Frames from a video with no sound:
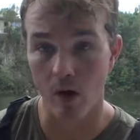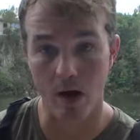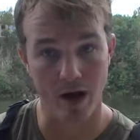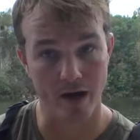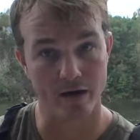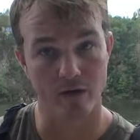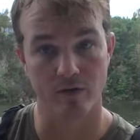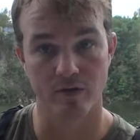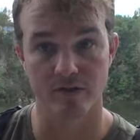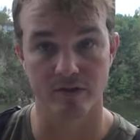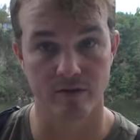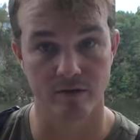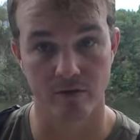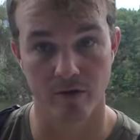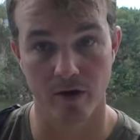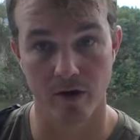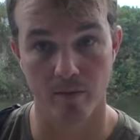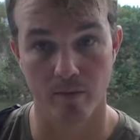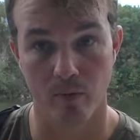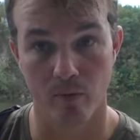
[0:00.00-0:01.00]
I know this is a
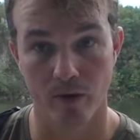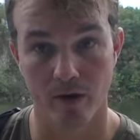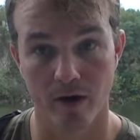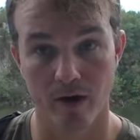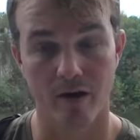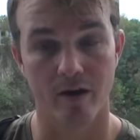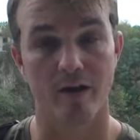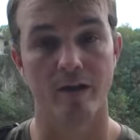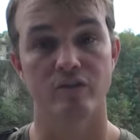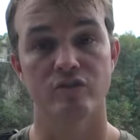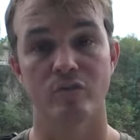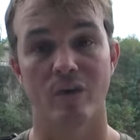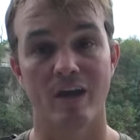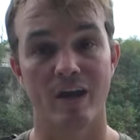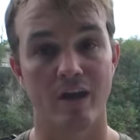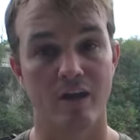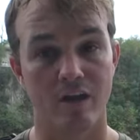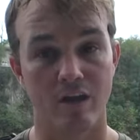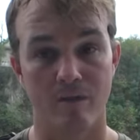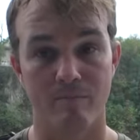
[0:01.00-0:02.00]
very important area, so I
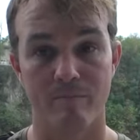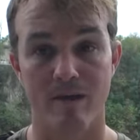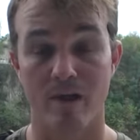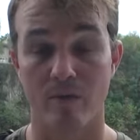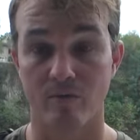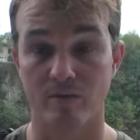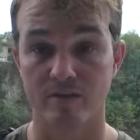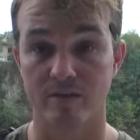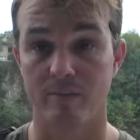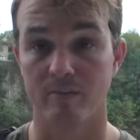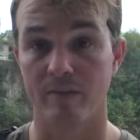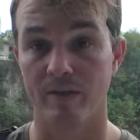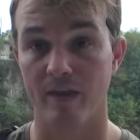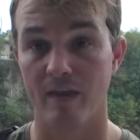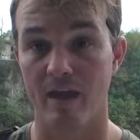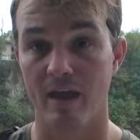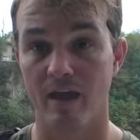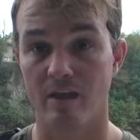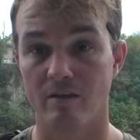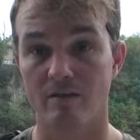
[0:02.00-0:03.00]
can come back with something
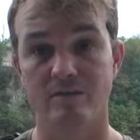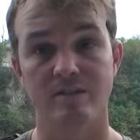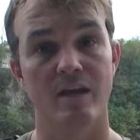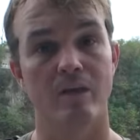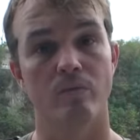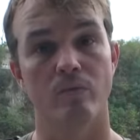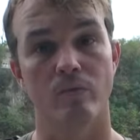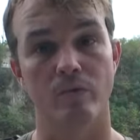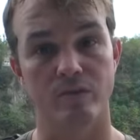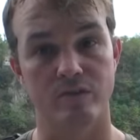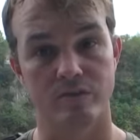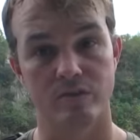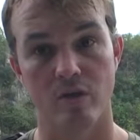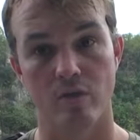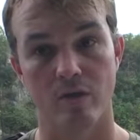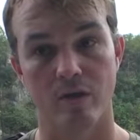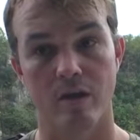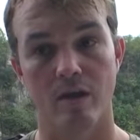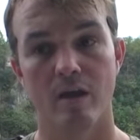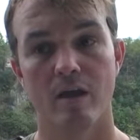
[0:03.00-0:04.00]
else and really
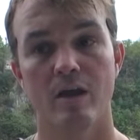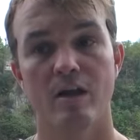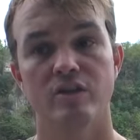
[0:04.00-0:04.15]
soak it.